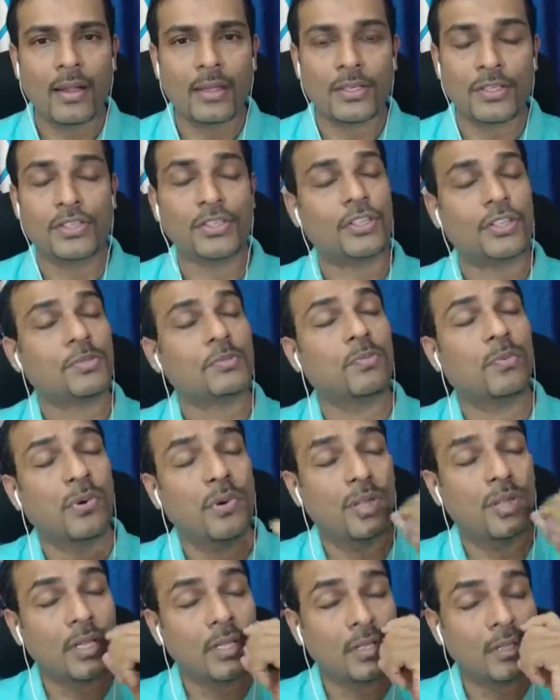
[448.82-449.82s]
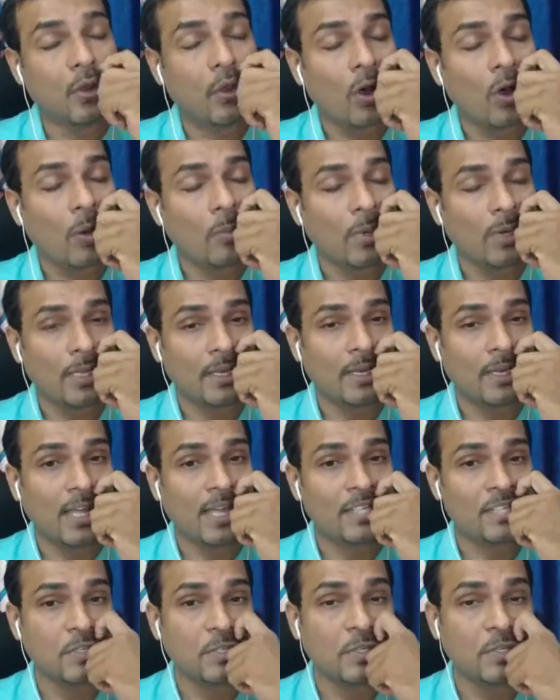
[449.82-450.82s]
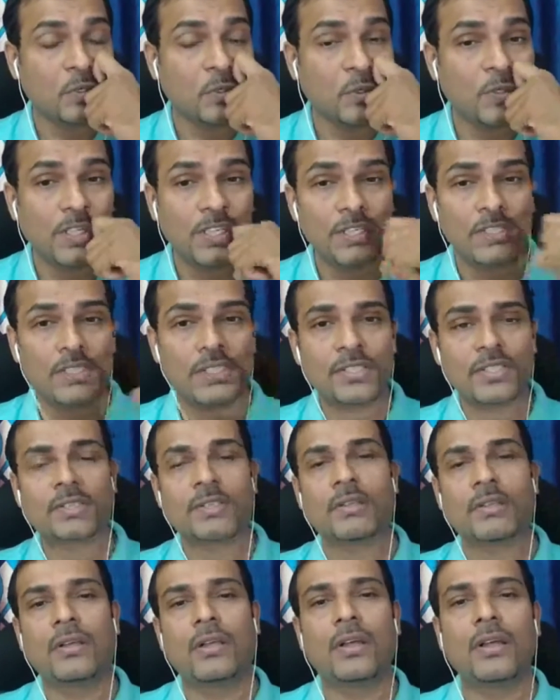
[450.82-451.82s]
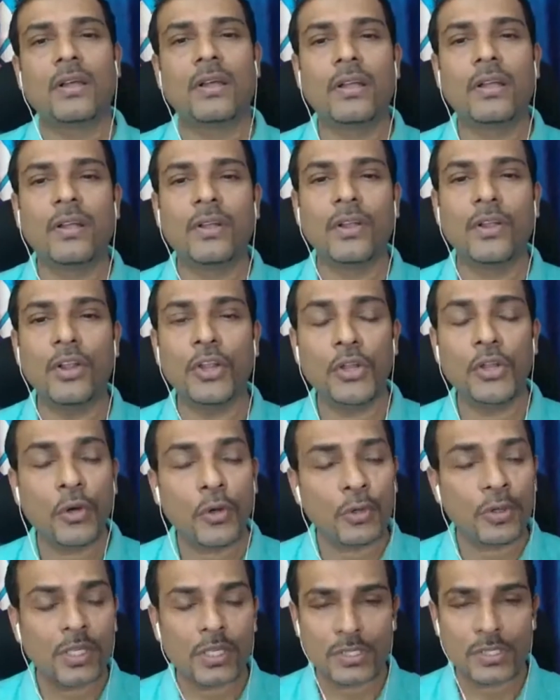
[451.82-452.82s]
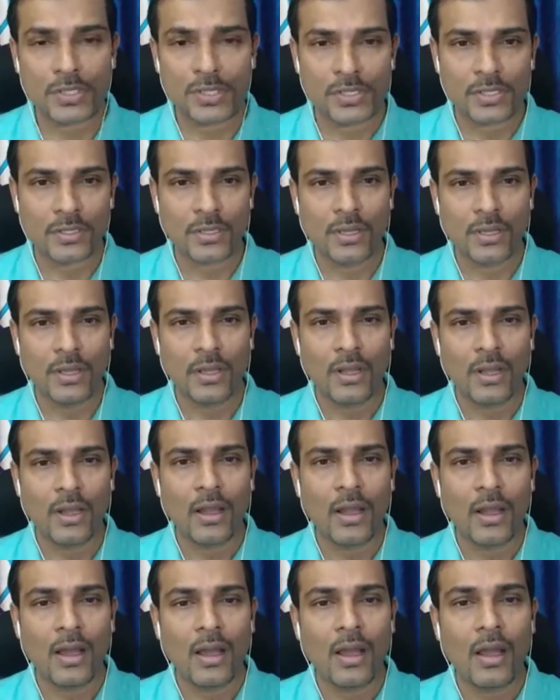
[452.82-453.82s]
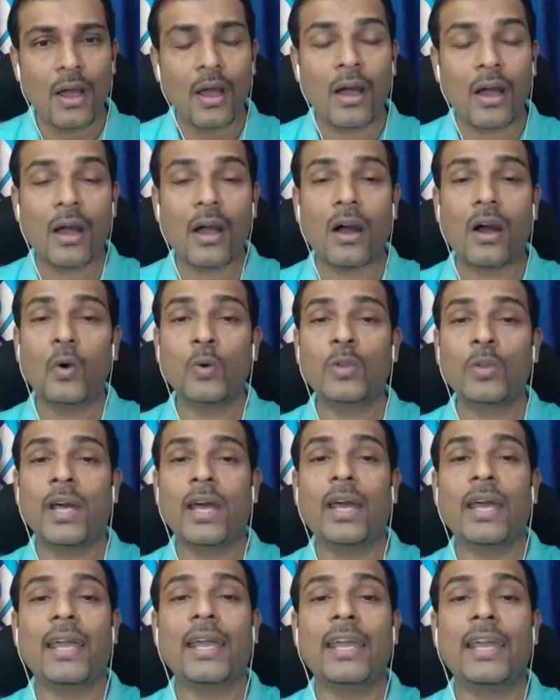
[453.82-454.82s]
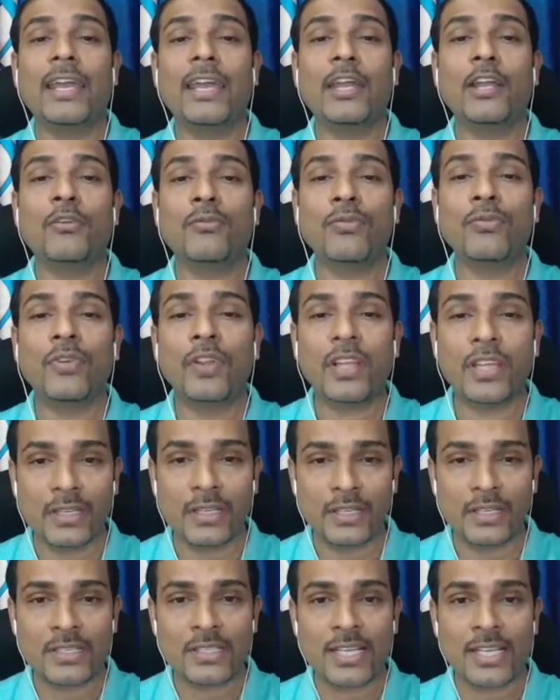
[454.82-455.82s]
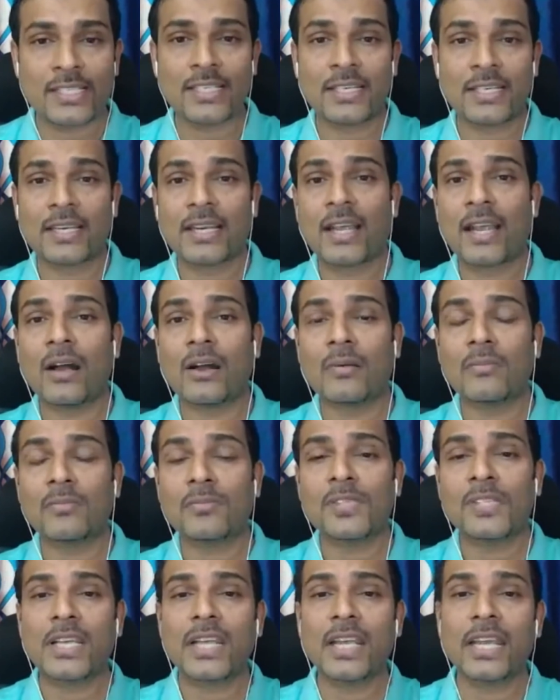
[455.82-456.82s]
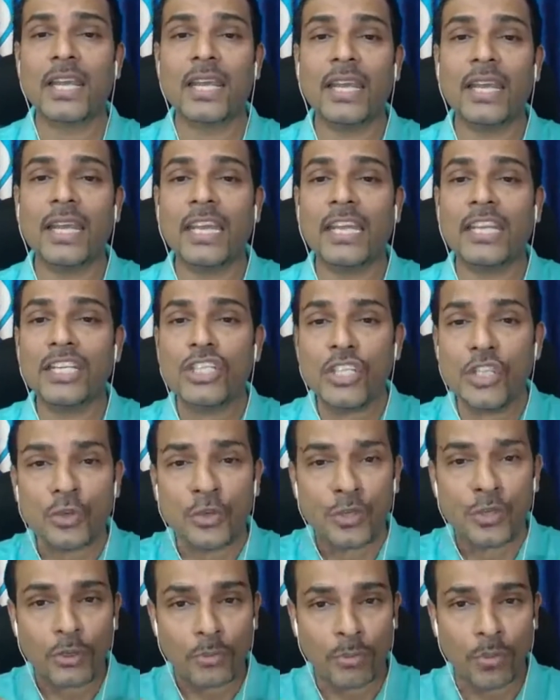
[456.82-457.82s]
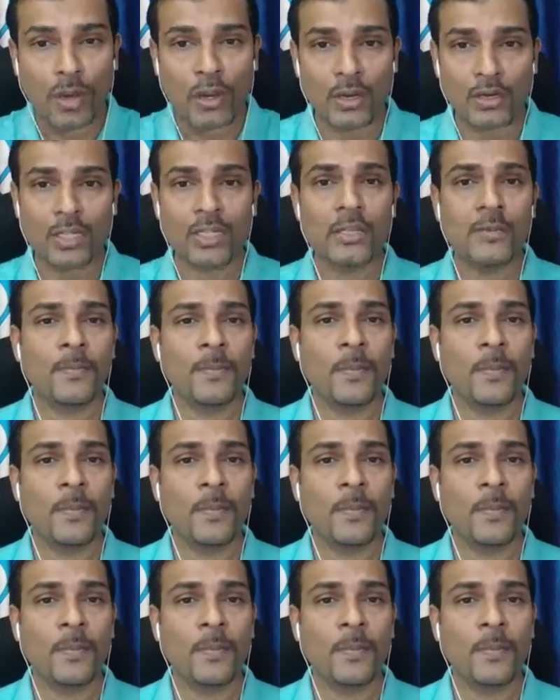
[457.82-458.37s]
Just breathe normally. And as you do this, notice how the air feels as it comes into your body.